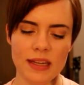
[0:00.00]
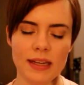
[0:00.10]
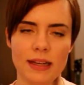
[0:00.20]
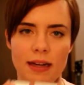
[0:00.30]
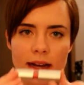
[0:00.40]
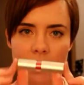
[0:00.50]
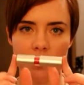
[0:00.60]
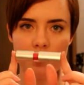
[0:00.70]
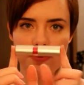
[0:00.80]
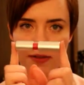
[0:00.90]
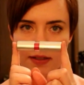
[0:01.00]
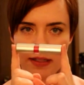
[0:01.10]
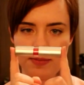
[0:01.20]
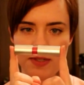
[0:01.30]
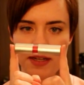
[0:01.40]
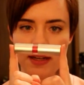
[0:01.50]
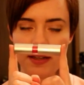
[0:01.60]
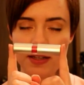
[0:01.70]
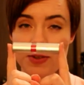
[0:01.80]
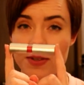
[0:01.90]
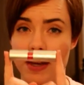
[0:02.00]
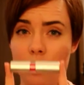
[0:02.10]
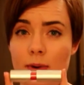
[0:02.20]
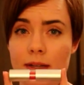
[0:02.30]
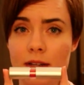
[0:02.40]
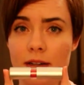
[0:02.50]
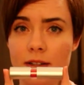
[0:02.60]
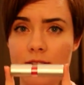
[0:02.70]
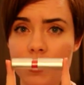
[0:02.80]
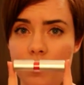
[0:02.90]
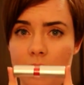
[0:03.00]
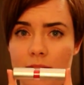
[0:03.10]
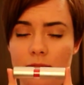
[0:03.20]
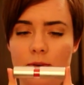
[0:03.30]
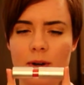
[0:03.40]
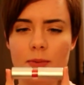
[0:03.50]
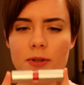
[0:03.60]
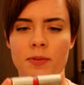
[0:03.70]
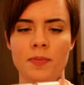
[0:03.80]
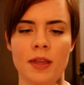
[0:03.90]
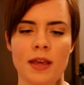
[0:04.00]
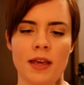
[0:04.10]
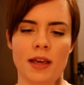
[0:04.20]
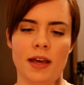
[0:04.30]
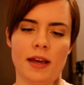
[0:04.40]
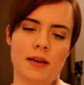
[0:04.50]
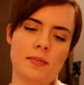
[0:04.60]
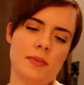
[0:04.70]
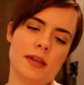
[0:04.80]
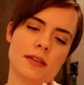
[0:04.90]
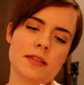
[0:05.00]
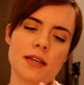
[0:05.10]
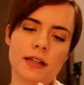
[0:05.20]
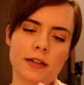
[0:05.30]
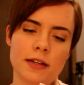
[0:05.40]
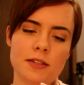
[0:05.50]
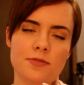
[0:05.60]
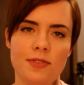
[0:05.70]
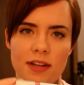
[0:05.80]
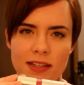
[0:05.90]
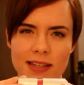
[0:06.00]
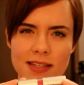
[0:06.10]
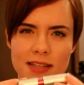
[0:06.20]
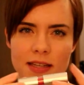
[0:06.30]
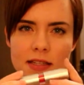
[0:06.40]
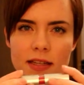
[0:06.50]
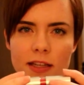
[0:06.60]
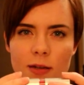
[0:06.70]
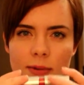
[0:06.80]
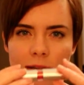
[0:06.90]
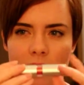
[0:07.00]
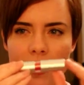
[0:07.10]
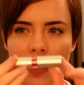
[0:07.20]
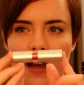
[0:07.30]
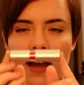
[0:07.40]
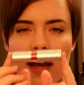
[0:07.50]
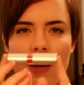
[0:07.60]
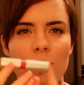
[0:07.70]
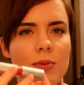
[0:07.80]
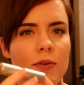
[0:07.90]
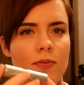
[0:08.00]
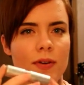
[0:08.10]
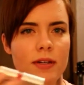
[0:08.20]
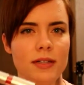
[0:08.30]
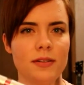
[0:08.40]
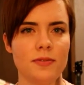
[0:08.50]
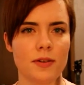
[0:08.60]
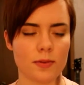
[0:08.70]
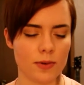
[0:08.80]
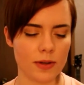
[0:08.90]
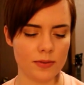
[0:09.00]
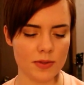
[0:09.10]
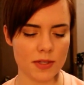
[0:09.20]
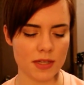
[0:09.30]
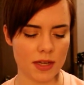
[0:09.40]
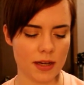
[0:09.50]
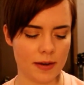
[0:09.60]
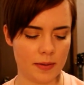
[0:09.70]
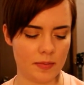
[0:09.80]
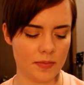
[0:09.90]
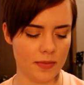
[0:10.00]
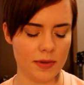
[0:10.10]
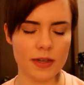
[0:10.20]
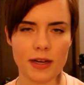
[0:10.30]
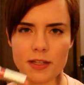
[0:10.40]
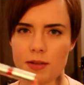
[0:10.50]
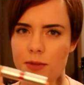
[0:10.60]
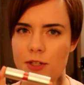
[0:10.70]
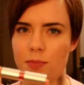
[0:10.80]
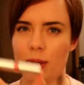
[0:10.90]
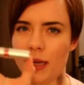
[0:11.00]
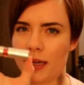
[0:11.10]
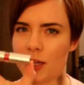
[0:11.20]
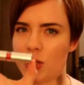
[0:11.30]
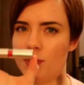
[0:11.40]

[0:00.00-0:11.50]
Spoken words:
an e.l.f. lipstick. This is like $1, so it's really affordable. And this color is Fearless. It's a little bit, I would prefer for wounds, not so much a pinkish